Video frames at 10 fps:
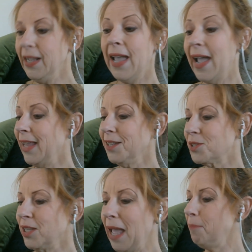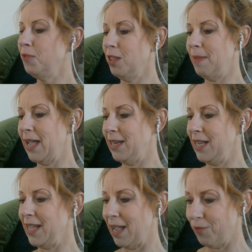Alex clapped for the man, and he
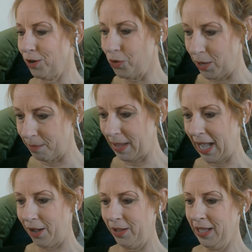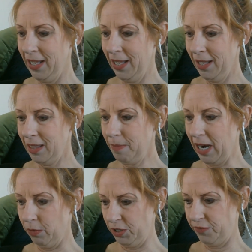gave her a quick bow. The
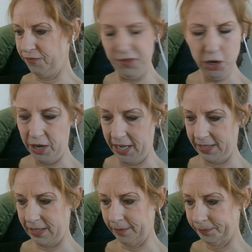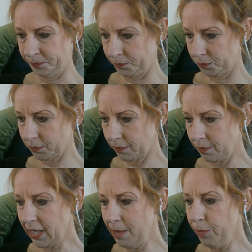bear was furious
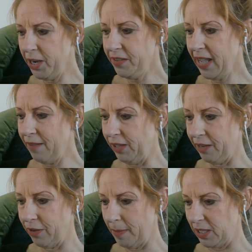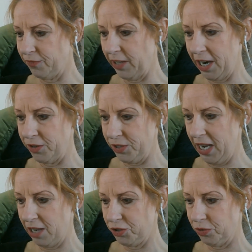and breathed heavily from its flared
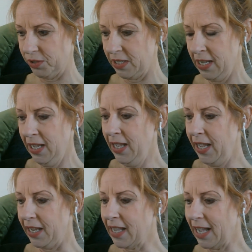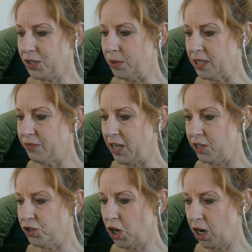nostrils. It got to its feet
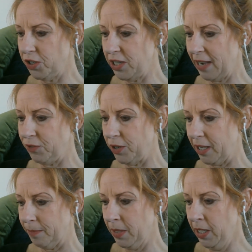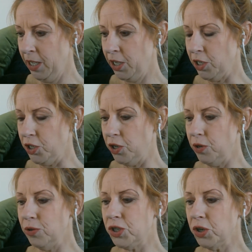and charged after him.
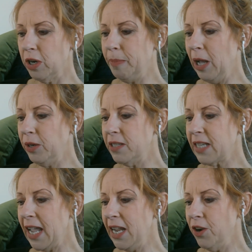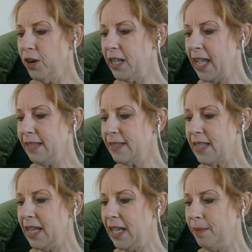Use your opponent's anger against
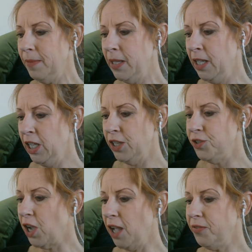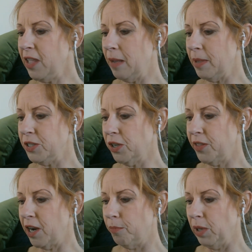them. Taunt them until
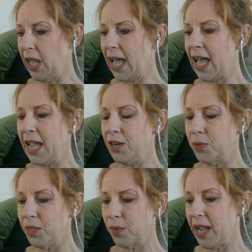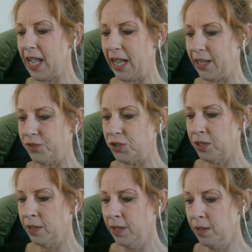they're blind with rage.
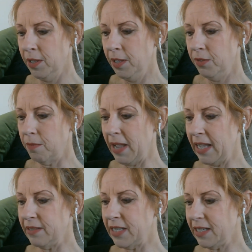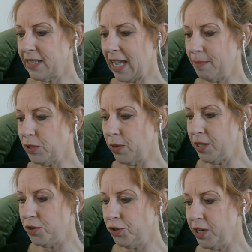The man zigzagged between the
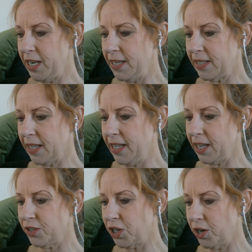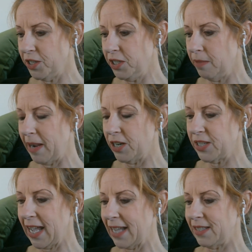trees and kicked dirt into the bear's
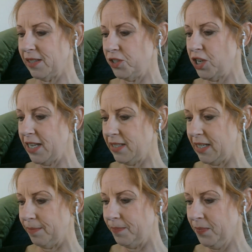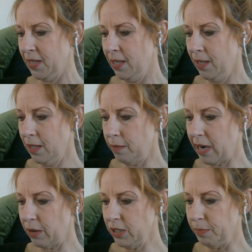eyes as it chased him. The
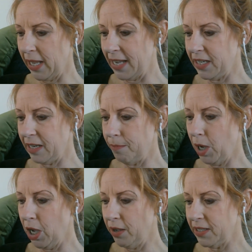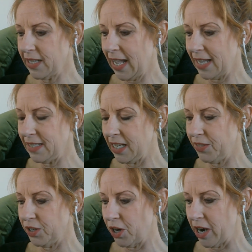bear was blinded and pawed its eyes to get
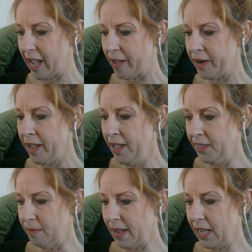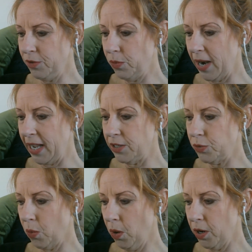the dirt out. The man ran
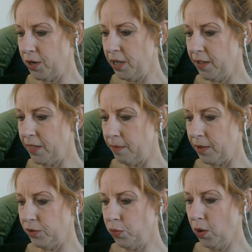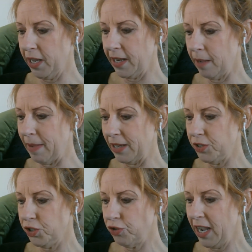toward it, about to
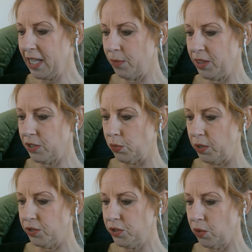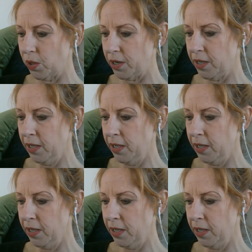strike it with its wooden sword.